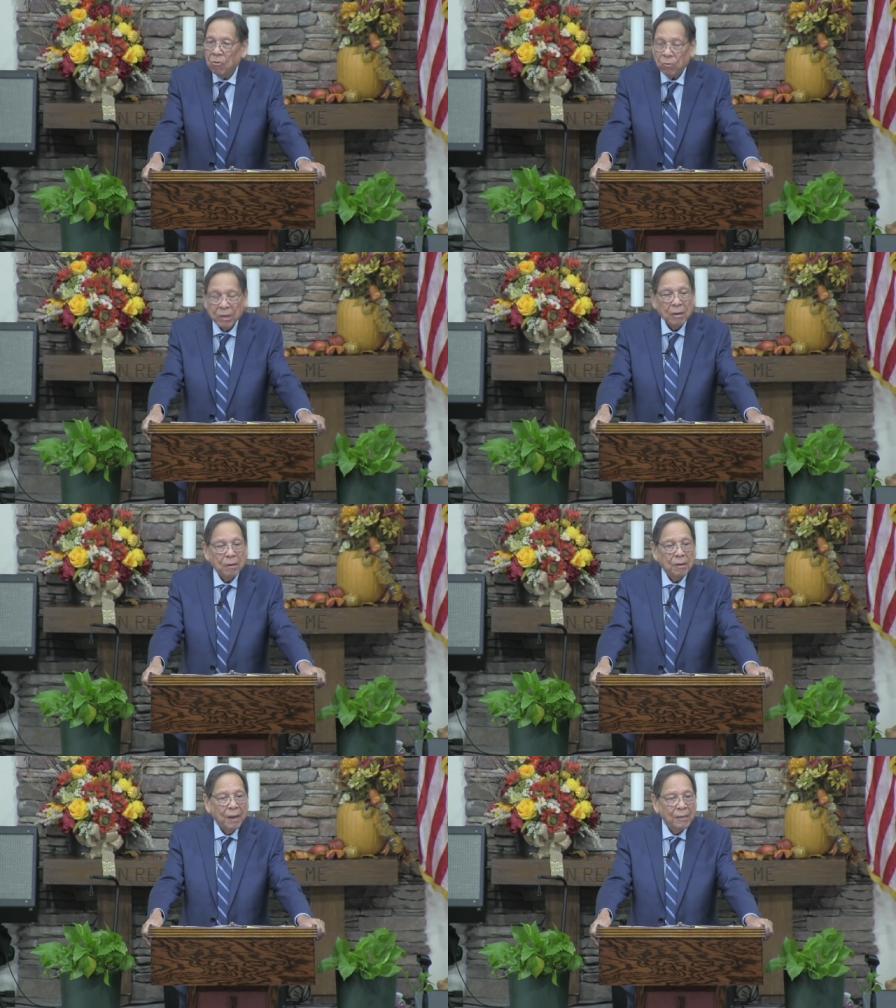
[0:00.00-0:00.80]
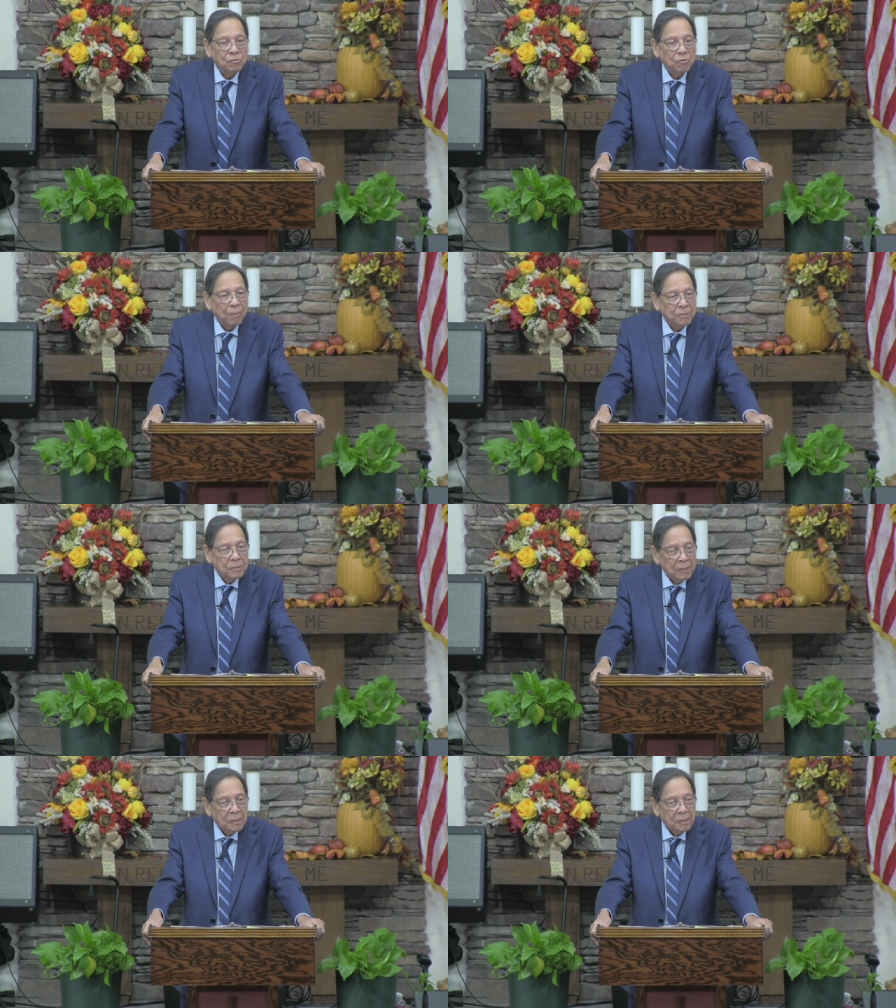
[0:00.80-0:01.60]
We are God's
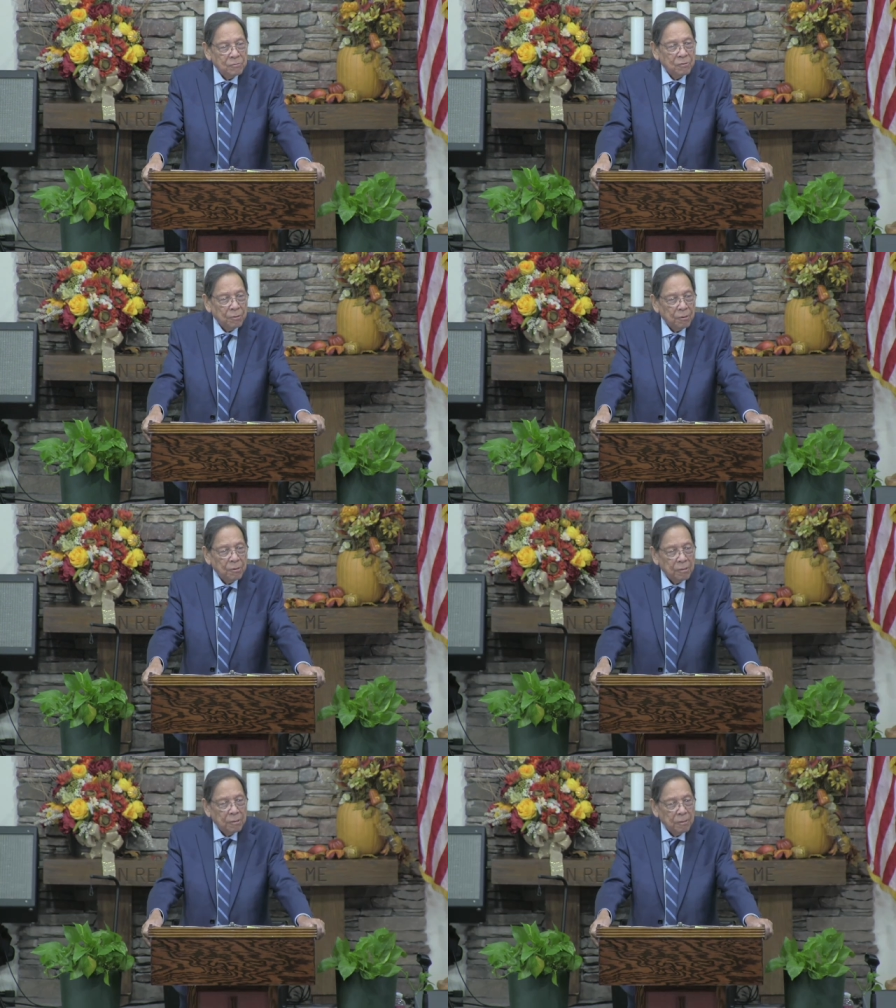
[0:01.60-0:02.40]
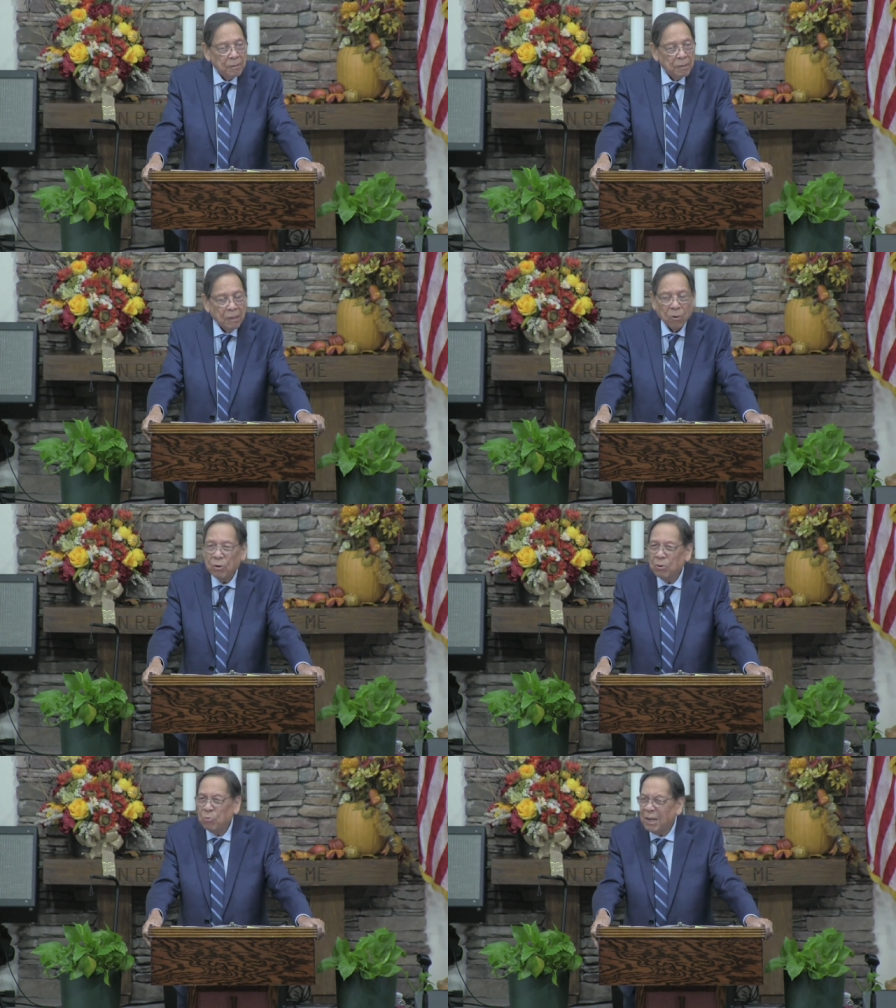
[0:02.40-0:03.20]
representatives on earth.
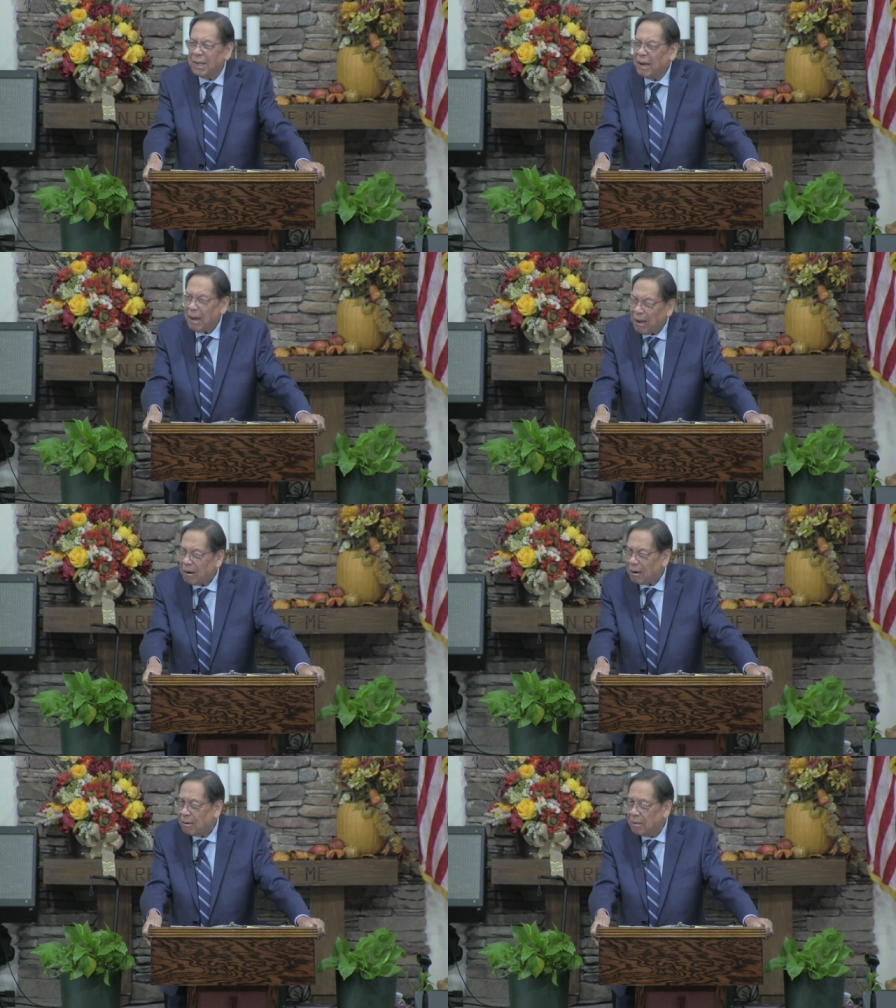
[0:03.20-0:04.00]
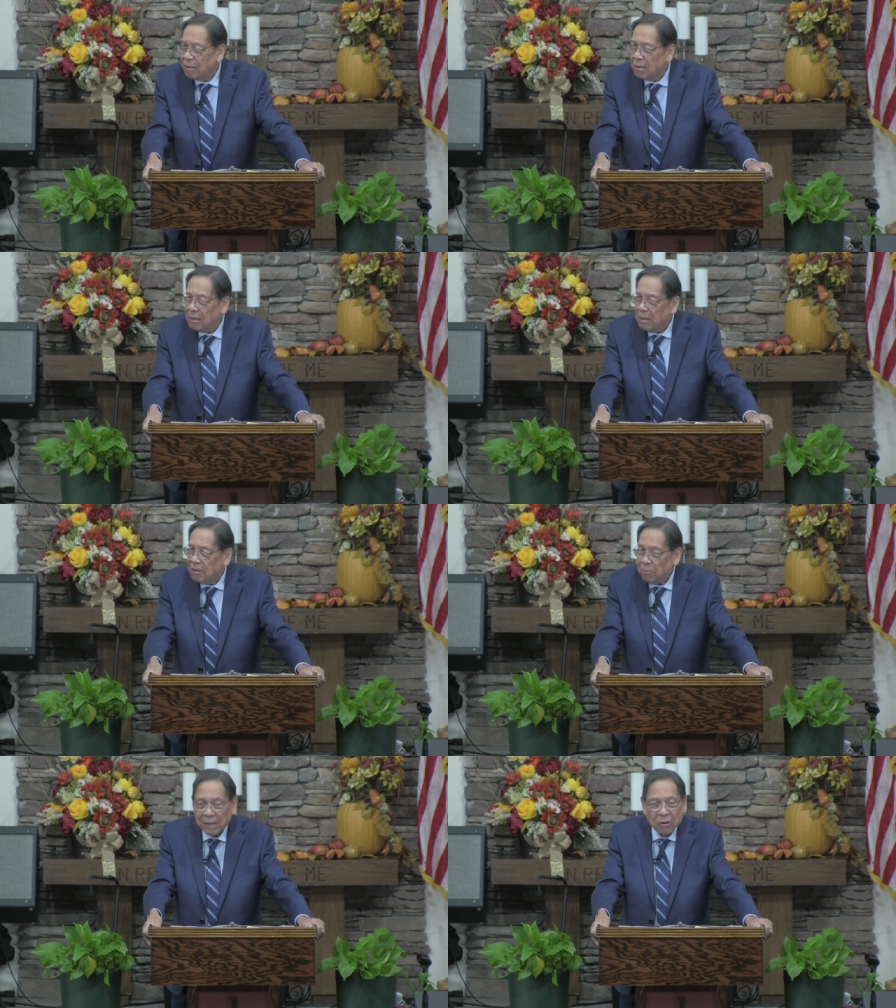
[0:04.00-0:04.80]
We really are.
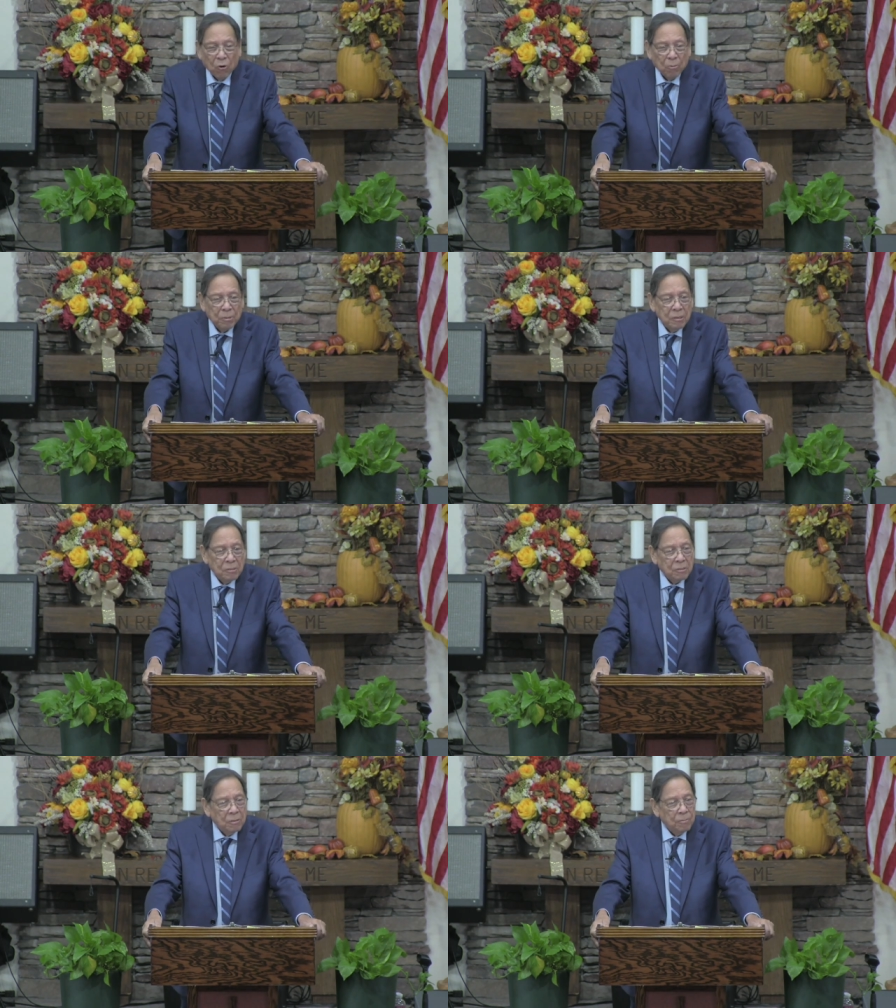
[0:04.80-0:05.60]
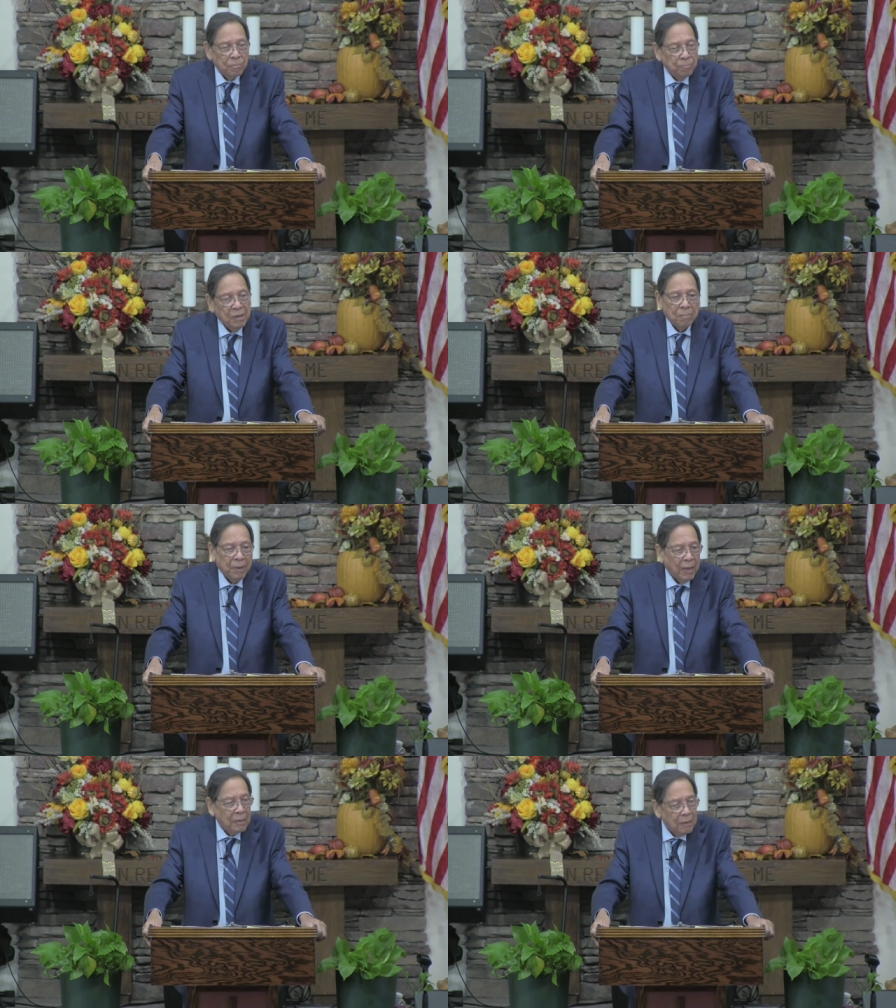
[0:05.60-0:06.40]
You might go home and eat your Big
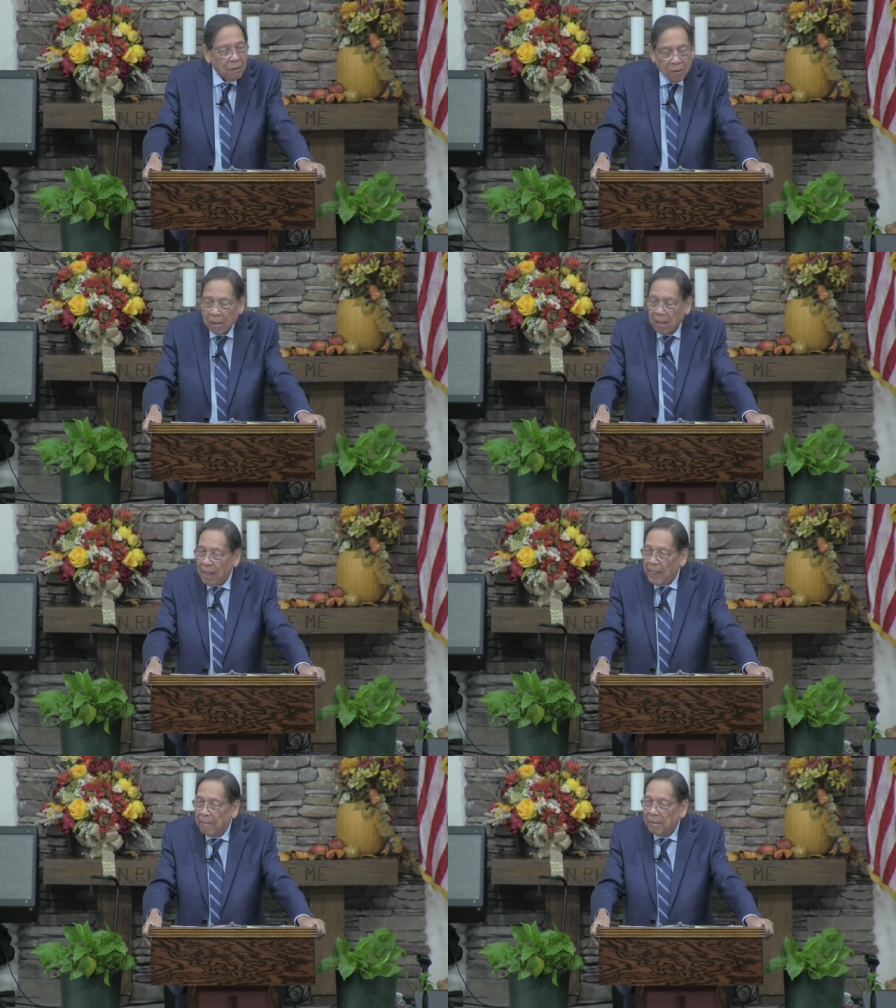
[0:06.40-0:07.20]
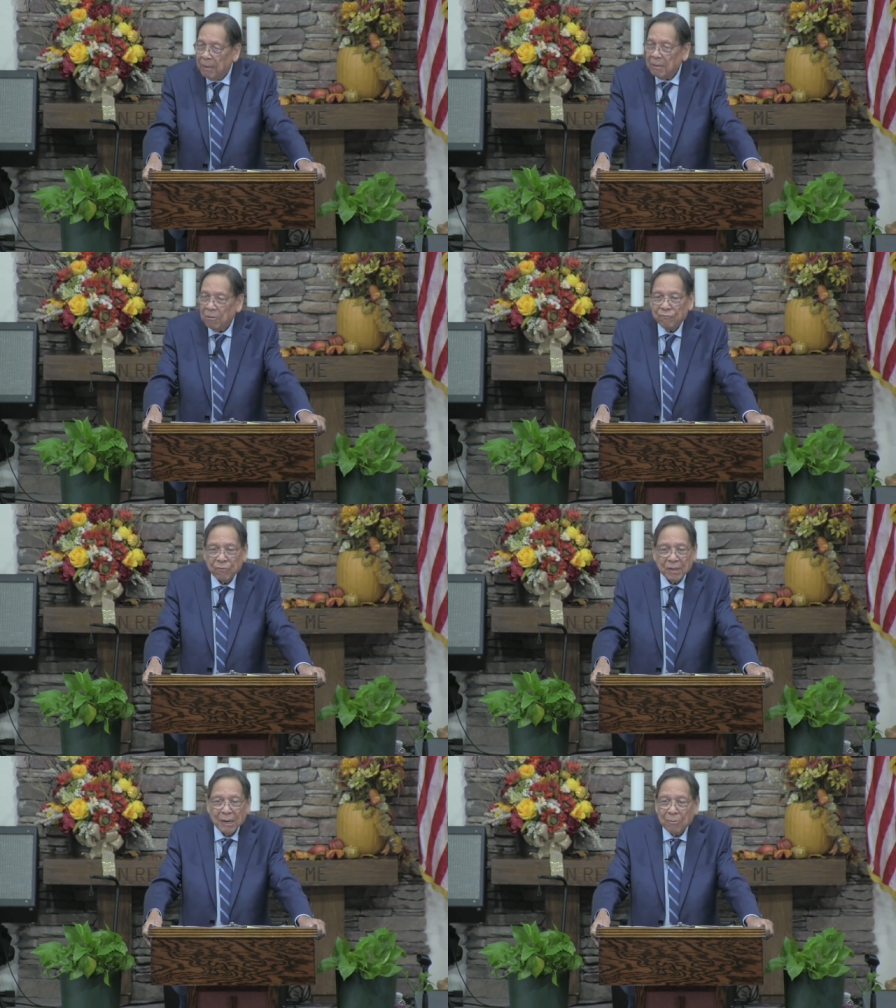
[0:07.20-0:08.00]
Mac, you know, and you'll
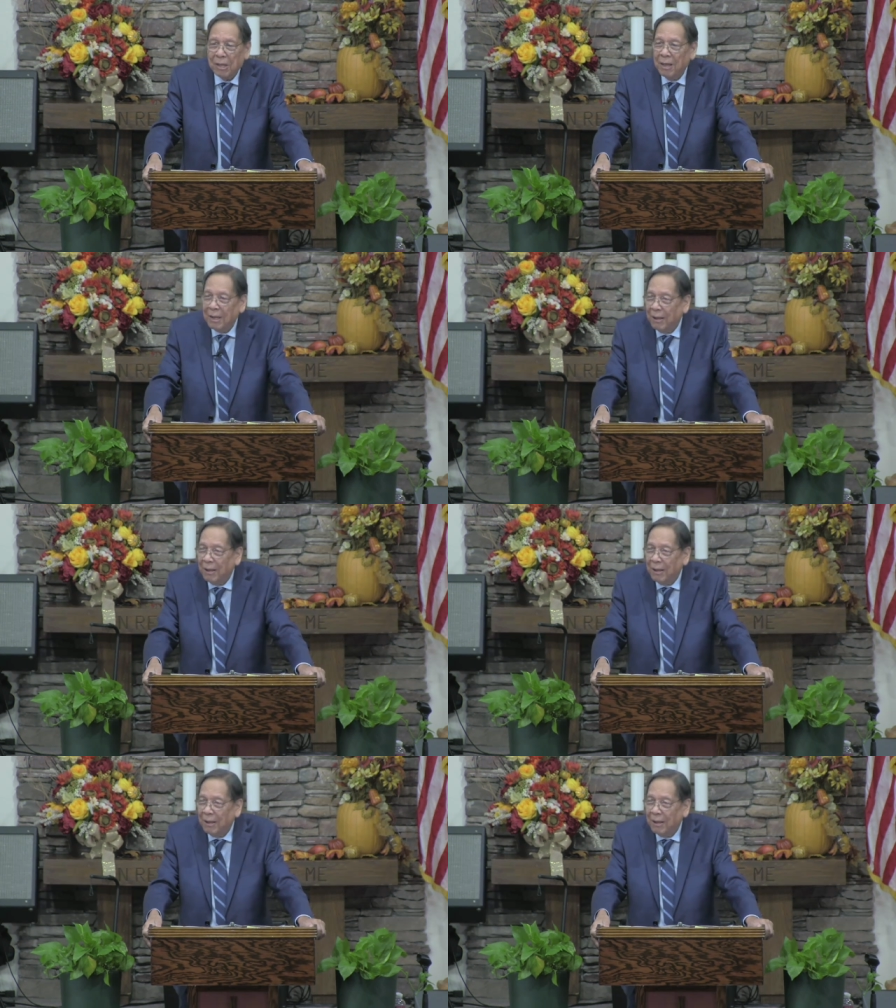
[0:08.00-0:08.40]
forget everything